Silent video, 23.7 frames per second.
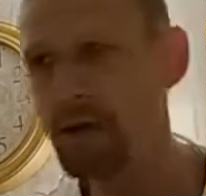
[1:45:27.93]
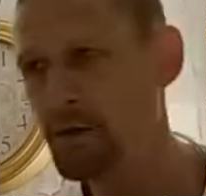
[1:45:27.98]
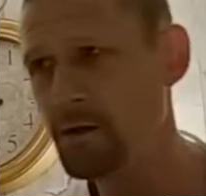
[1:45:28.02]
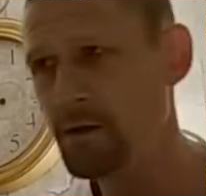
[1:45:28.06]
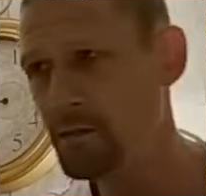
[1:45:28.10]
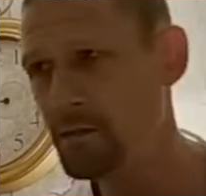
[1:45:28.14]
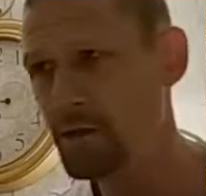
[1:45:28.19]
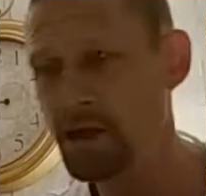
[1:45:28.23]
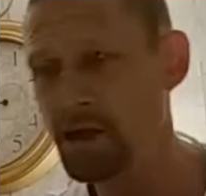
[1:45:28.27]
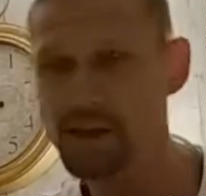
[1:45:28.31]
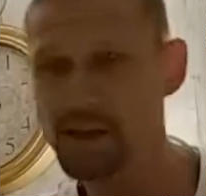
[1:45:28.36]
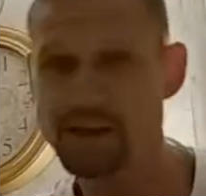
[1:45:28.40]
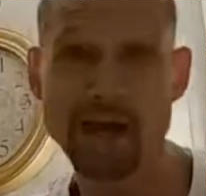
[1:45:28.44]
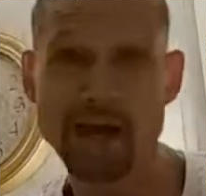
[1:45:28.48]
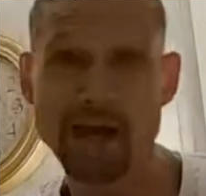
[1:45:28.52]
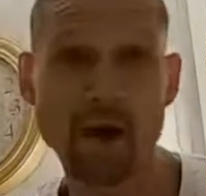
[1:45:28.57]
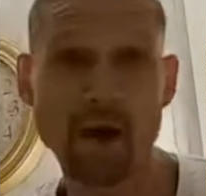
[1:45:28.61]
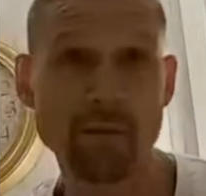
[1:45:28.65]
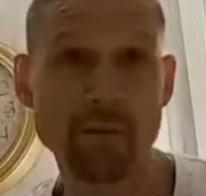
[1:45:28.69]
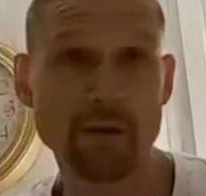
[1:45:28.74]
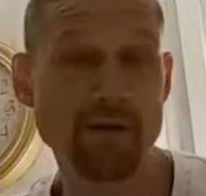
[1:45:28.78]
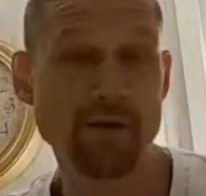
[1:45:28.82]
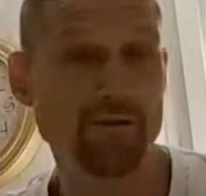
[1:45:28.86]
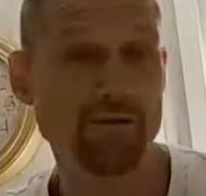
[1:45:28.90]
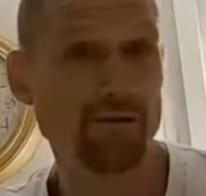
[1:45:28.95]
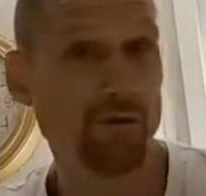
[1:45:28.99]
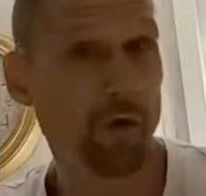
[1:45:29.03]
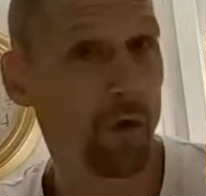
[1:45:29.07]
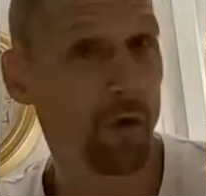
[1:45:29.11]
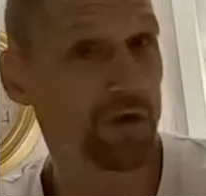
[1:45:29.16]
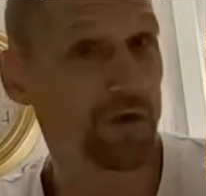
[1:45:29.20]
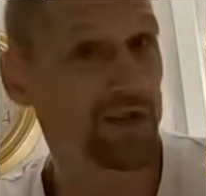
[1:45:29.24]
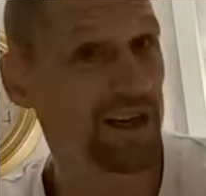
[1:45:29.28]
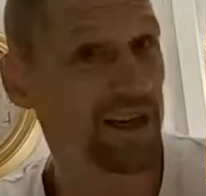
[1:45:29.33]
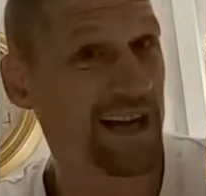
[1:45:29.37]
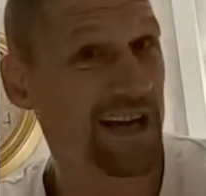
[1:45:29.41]
it's now been
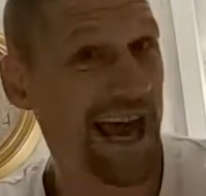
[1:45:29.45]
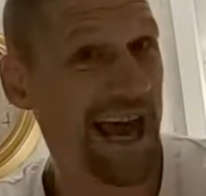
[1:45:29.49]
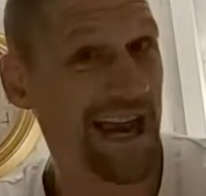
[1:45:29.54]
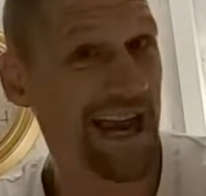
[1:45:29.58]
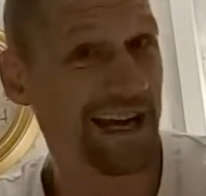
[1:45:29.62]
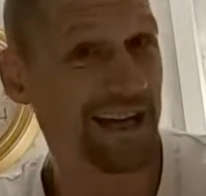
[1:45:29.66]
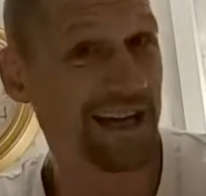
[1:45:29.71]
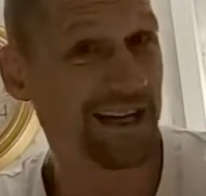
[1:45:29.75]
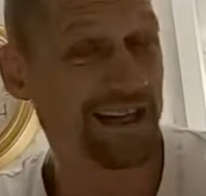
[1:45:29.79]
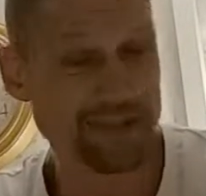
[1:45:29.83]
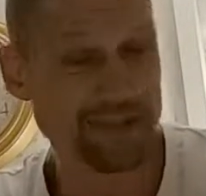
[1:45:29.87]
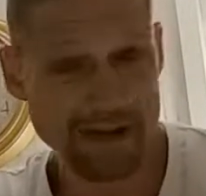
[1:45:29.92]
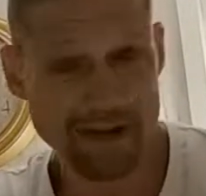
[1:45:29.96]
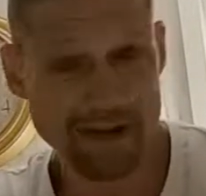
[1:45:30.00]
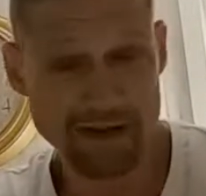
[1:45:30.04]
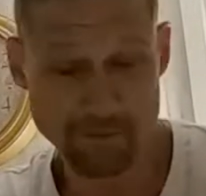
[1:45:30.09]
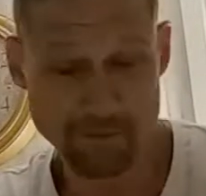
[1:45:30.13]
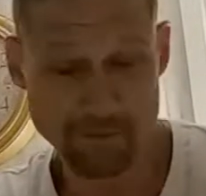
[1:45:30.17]
40 days